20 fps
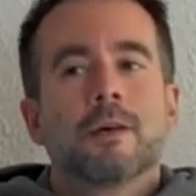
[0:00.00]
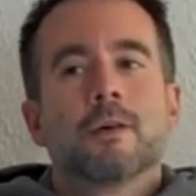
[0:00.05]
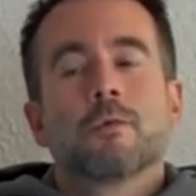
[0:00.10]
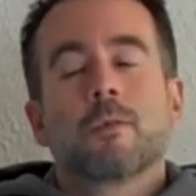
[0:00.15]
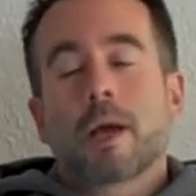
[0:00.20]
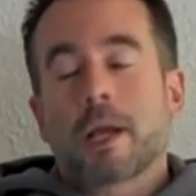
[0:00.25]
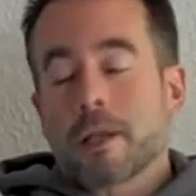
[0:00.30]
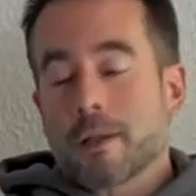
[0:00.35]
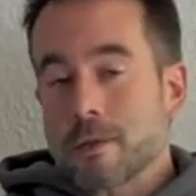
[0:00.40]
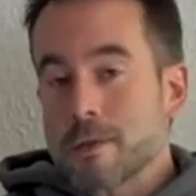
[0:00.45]

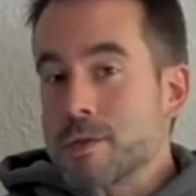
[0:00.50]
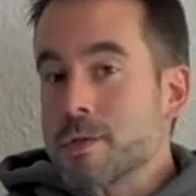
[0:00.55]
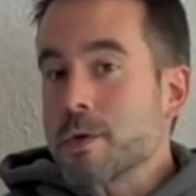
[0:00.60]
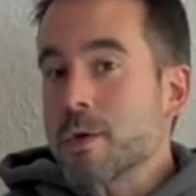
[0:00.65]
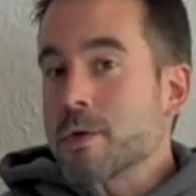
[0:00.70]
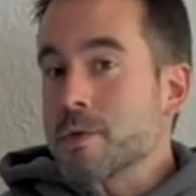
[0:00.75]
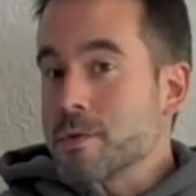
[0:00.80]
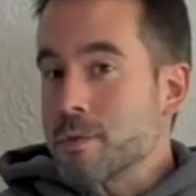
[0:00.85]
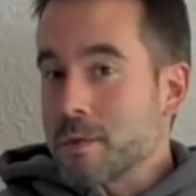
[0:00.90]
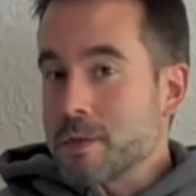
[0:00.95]
Regular
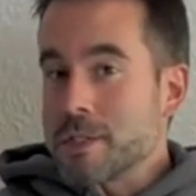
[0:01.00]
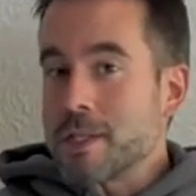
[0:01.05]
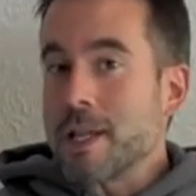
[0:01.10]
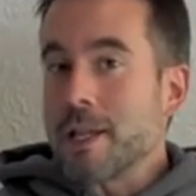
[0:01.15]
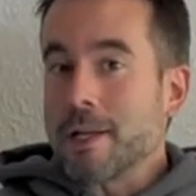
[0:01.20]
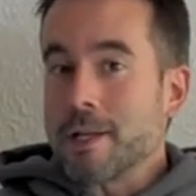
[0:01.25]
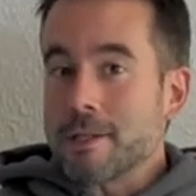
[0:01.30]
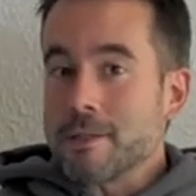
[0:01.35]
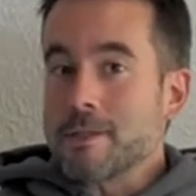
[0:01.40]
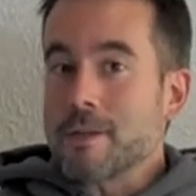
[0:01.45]
stores were
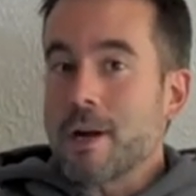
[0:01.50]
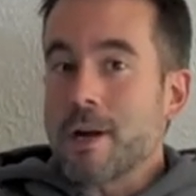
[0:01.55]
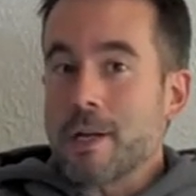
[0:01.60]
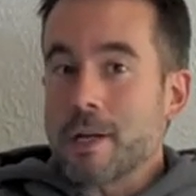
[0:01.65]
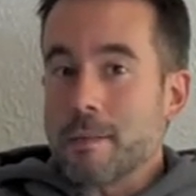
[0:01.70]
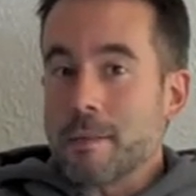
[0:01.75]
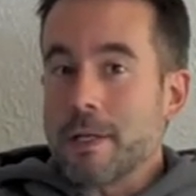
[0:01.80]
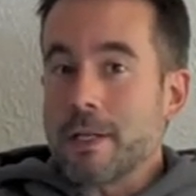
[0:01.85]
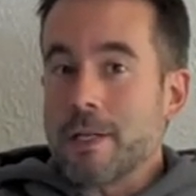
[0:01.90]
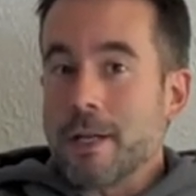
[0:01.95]
selling it starting
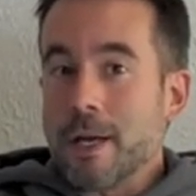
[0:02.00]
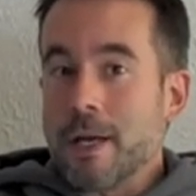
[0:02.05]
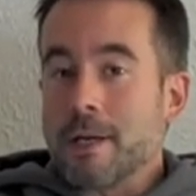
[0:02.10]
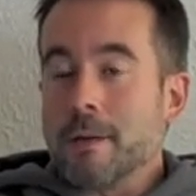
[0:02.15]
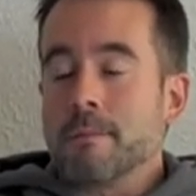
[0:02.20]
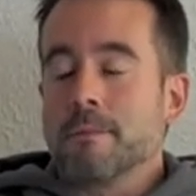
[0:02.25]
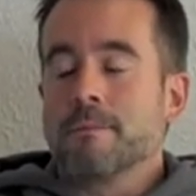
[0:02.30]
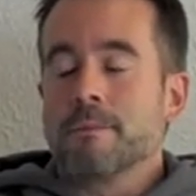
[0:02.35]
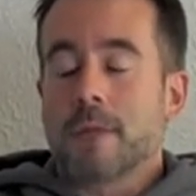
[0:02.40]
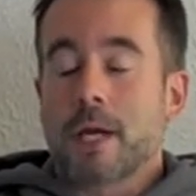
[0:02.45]
at midnight.
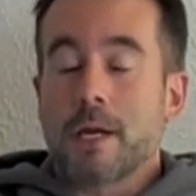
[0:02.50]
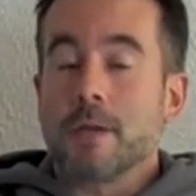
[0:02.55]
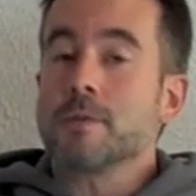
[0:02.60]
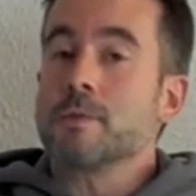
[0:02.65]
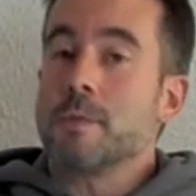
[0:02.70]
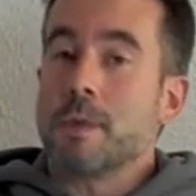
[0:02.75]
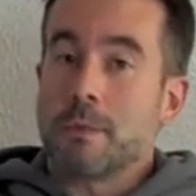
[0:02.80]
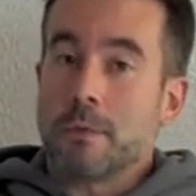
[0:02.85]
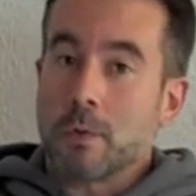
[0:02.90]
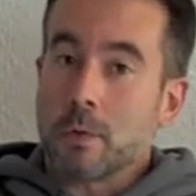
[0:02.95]
I know some
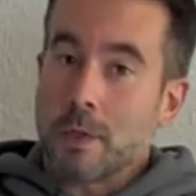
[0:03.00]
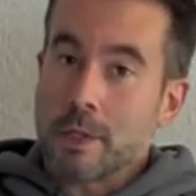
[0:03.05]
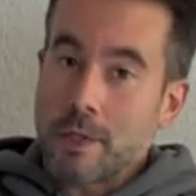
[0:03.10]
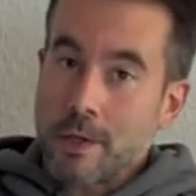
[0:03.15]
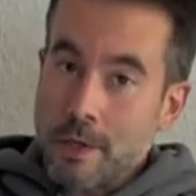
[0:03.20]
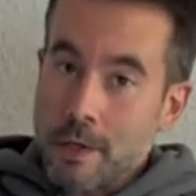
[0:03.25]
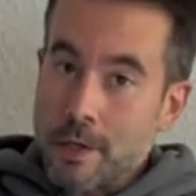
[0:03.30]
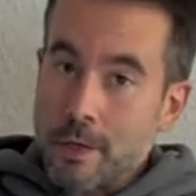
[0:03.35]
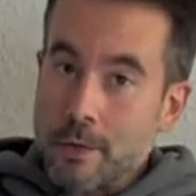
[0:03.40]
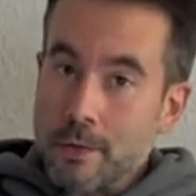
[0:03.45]
people who went to
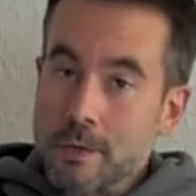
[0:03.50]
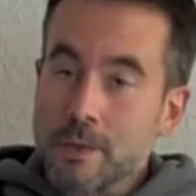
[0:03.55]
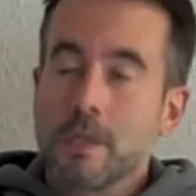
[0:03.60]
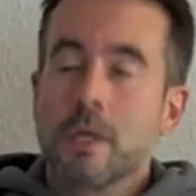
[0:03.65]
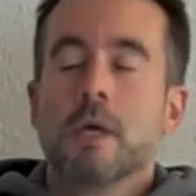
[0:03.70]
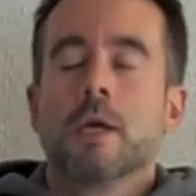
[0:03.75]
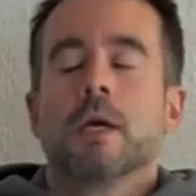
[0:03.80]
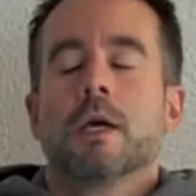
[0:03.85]
those.